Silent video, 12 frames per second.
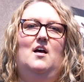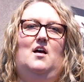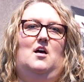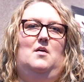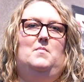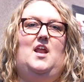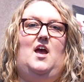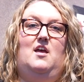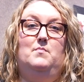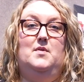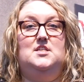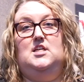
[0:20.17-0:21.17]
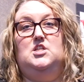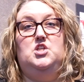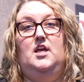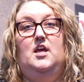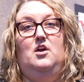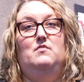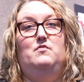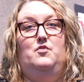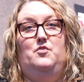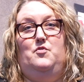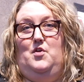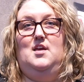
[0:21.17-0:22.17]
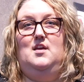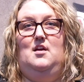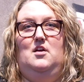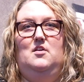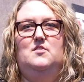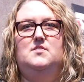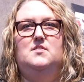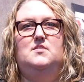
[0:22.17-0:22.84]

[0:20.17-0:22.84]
and I have been teaching here for 3 years,